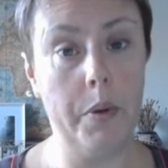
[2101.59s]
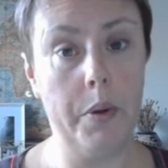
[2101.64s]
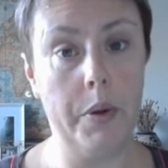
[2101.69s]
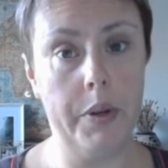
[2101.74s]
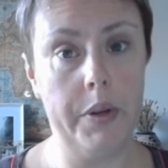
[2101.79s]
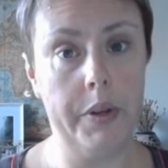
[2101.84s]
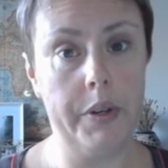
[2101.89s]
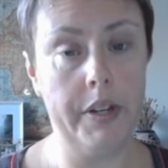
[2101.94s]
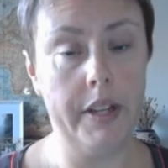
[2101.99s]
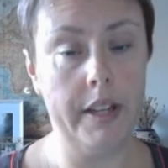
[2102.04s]

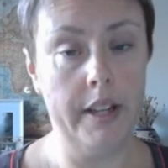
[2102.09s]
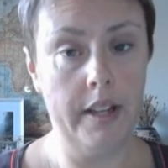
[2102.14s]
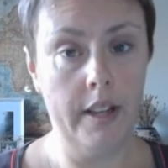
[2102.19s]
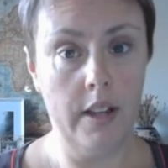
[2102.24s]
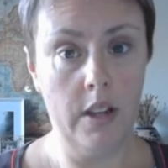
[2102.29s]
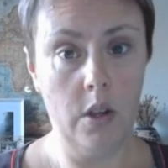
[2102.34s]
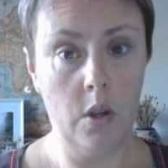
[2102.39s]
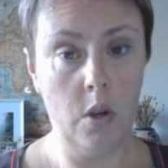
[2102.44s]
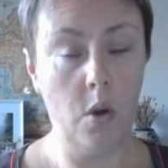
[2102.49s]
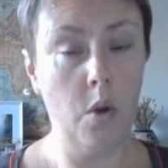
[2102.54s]
And
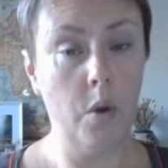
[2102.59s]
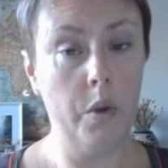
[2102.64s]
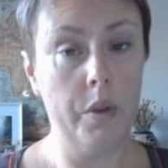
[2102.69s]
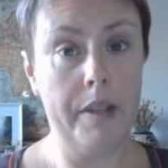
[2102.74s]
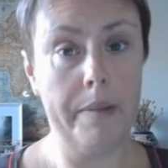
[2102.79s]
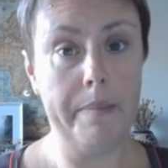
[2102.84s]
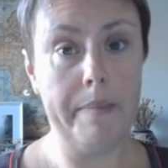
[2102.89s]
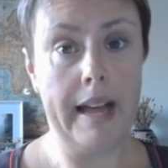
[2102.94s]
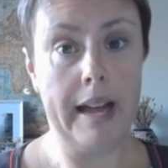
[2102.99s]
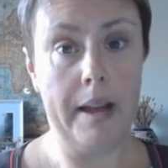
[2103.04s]
the other
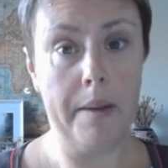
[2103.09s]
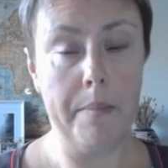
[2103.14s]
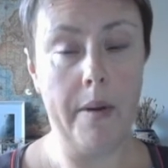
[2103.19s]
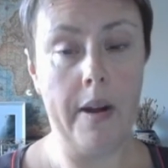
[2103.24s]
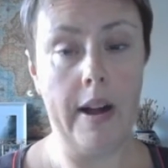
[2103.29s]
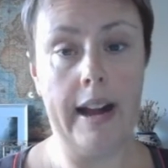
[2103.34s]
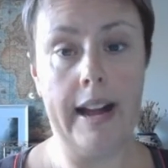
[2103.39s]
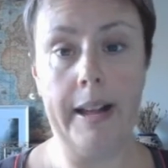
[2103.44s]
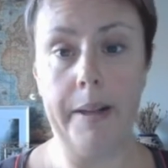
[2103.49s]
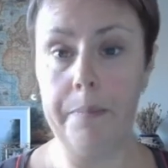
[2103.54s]
team that
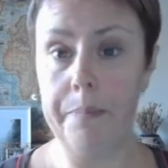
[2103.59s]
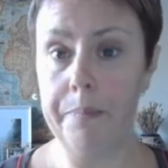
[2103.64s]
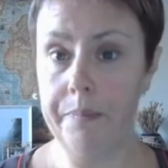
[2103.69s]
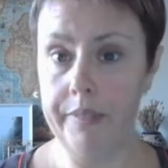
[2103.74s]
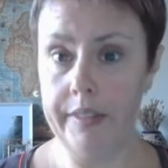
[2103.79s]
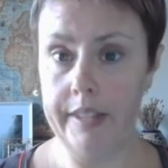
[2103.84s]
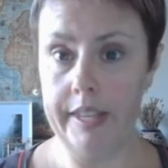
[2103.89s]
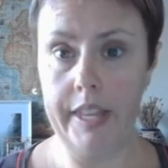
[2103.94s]
I've connected